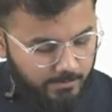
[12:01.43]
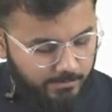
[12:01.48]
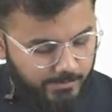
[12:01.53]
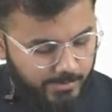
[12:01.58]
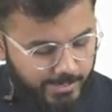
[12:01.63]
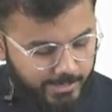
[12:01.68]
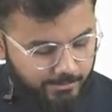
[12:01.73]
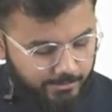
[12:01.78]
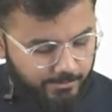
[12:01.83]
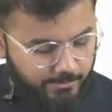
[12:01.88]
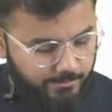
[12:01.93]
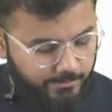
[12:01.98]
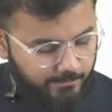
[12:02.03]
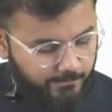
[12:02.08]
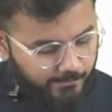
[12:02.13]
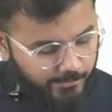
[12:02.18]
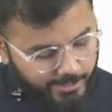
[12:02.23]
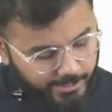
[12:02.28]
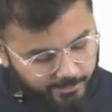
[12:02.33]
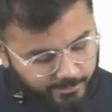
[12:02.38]
Very good,
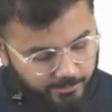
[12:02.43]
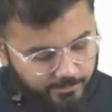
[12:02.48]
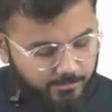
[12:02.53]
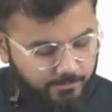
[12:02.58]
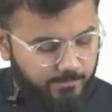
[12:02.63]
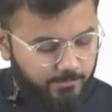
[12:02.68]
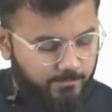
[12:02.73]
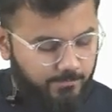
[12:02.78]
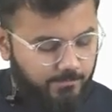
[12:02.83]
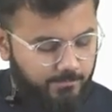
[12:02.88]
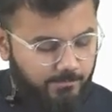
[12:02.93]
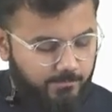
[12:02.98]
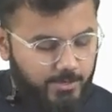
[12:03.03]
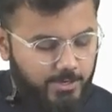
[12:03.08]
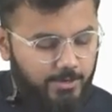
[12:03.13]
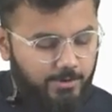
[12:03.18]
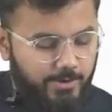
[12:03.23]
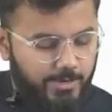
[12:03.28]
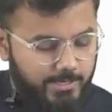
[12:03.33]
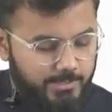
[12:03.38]
very good,
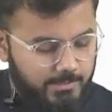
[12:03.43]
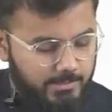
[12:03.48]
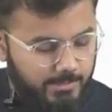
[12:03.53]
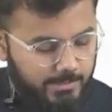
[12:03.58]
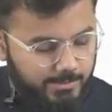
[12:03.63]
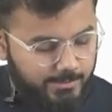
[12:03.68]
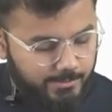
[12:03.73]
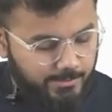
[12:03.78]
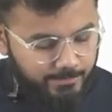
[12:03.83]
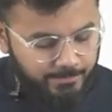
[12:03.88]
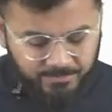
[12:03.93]
very good, excellent.